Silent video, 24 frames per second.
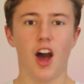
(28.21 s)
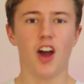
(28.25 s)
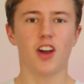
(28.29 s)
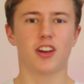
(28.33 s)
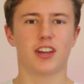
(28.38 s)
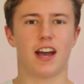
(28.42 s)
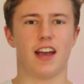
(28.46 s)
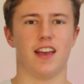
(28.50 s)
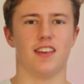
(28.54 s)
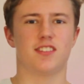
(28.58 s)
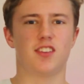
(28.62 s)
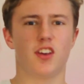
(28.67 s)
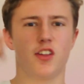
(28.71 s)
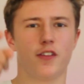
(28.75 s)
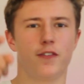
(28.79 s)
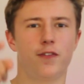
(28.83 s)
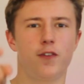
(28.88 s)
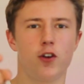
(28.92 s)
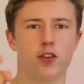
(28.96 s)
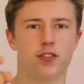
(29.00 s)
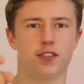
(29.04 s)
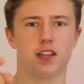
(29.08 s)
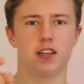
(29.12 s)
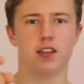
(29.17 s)
Okay, so the
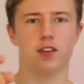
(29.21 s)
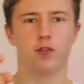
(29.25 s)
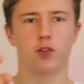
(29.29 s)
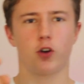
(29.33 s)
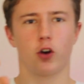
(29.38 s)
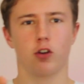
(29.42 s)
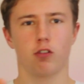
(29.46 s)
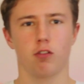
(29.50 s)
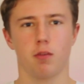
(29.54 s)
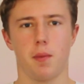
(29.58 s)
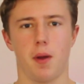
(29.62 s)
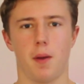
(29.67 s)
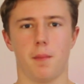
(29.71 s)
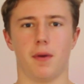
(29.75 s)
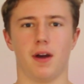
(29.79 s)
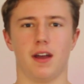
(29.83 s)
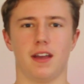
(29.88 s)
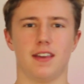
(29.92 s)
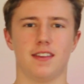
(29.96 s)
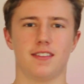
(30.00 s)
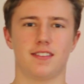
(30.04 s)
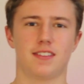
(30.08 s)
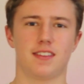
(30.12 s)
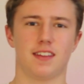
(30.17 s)
first thing you've got to remember
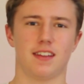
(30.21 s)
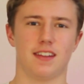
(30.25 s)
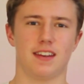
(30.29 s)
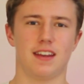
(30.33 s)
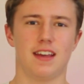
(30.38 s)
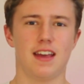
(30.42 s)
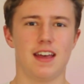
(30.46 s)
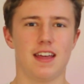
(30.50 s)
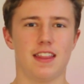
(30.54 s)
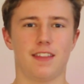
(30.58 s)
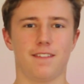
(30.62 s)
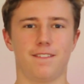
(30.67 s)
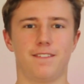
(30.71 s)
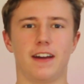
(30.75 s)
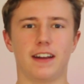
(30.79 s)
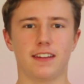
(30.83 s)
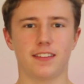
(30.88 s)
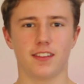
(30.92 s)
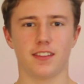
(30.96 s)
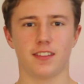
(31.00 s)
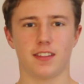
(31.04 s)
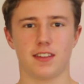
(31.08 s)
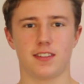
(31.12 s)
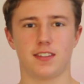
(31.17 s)
is that the
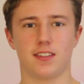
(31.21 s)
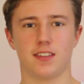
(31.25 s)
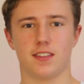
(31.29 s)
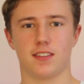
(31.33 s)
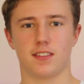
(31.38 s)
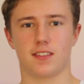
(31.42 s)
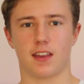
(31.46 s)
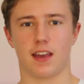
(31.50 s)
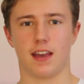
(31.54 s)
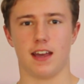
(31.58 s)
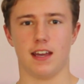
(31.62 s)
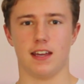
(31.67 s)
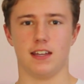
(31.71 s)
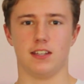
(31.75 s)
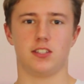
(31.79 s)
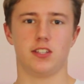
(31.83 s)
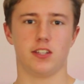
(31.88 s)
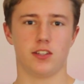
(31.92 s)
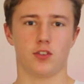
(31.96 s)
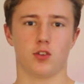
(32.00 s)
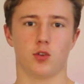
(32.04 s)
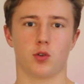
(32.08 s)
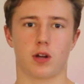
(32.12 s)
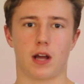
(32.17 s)
fact that this is a
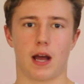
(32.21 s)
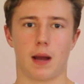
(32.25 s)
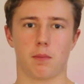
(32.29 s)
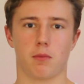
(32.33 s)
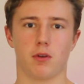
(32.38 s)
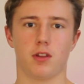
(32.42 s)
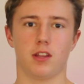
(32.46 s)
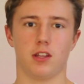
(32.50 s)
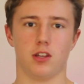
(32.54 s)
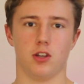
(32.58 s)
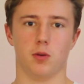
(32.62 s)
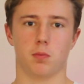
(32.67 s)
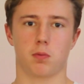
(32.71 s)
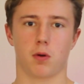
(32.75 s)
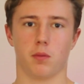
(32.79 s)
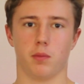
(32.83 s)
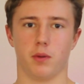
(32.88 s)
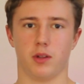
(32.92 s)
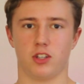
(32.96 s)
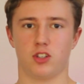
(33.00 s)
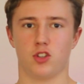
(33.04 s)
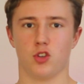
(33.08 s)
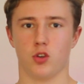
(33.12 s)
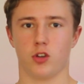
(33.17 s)
digital camera that you're
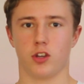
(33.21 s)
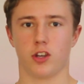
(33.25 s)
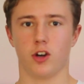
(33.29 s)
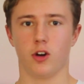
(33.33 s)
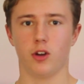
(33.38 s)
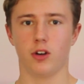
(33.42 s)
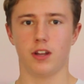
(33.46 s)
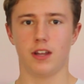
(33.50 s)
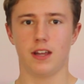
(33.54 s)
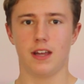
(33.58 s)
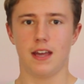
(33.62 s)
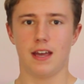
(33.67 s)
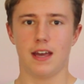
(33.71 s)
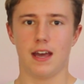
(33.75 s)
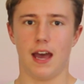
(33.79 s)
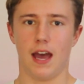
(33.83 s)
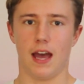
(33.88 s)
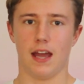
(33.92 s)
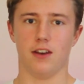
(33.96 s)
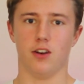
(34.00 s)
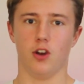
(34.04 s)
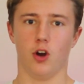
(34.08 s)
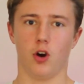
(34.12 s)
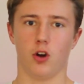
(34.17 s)
probably shooting on
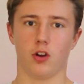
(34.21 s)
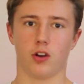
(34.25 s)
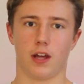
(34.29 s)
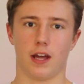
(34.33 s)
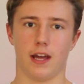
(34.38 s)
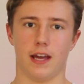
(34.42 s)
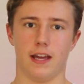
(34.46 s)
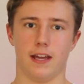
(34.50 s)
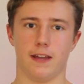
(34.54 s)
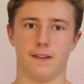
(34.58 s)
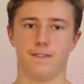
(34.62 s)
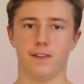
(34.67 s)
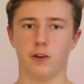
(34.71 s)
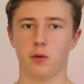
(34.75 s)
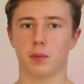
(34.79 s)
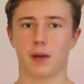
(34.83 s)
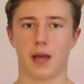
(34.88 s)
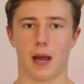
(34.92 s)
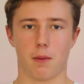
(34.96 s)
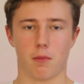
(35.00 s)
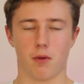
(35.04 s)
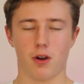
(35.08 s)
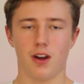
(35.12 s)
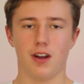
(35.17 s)
and not a film
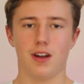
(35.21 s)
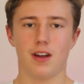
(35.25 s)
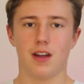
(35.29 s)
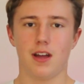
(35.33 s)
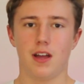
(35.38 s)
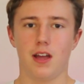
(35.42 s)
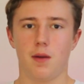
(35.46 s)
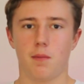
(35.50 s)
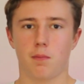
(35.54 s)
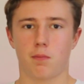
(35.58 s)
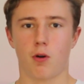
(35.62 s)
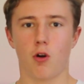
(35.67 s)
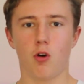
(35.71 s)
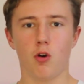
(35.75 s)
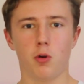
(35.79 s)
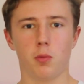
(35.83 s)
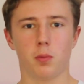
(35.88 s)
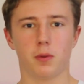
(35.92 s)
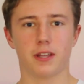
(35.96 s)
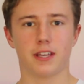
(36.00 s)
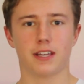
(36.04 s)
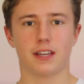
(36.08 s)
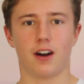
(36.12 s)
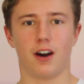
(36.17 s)
camera
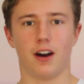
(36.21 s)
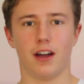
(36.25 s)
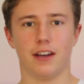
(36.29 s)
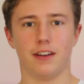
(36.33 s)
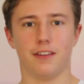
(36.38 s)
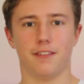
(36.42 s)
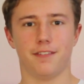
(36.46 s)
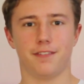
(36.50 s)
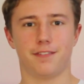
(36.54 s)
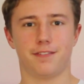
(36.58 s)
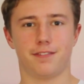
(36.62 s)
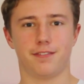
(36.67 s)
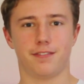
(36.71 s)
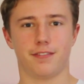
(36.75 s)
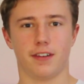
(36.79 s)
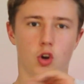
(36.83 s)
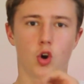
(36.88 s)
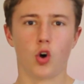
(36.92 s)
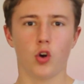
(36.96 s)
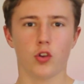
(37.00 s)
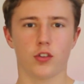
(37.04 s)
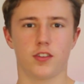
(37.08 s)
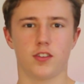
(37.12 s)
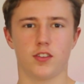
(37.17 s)
probably kind of
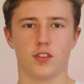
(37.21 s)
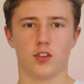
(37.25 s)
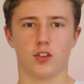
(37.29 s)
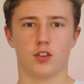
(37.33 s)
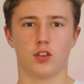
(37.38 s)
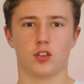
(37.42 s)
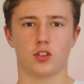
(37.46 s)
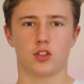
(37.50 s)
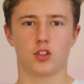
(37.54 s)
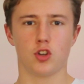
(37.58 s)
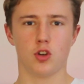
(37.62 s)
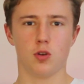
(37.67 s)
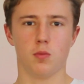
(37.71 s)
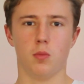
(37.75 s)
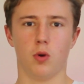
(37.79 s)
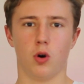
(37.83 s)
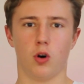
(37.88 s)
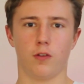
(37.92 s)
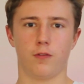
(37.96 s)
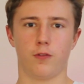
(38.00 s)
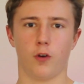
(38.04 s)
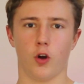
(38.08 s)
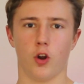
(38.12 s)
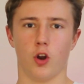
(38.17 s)
causes you to shoot
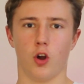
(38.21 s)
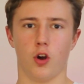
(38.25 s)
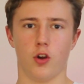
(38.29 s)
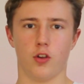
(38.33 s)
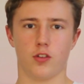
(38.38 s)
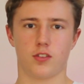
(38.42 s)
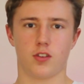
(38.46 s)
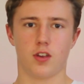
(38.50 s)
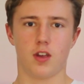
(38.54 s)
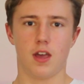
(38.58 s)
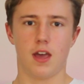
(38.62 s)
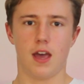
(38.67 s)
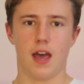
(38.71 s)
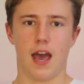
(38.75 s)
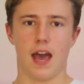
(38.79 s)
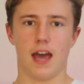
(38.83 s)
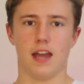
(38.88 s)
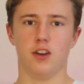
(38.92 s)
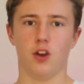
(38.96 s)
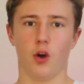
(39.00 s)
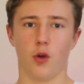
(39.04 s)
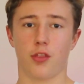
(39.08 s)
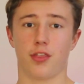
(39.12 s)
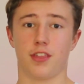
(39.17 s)
more photos
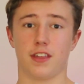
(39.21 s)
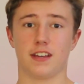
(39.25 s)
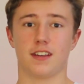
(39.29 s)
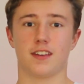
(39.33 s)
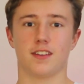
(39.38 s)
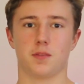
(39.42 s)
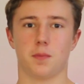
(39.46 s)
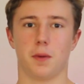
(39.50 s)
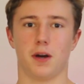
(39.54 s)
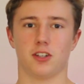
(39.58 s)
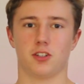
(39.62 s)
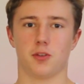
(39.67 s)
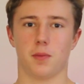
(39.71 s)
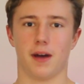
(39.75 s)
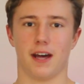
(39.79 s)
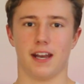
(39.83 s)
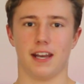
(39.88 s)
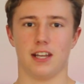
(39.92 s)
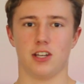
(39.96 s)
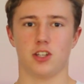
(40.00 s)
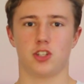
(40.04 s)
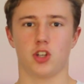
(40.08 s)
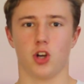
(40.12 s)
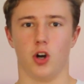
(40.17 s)
and not think as much
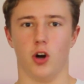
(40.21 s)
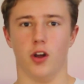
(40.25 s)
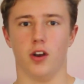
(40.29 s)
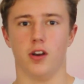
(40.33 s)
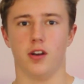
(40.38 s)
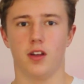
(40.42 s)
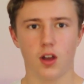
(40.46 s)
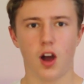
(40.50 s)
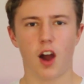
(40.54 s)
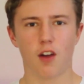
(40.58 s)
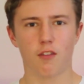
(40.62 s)
about each shot.